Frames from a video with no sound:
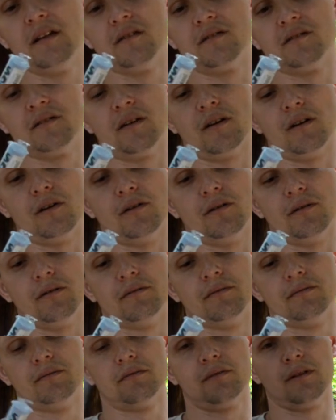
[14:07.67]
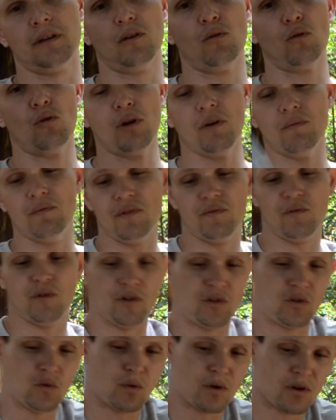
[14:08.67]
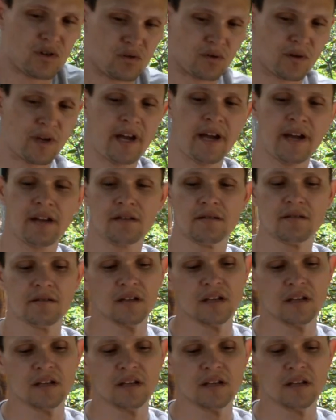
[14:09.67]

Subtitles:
So, or even if you need to wash your hands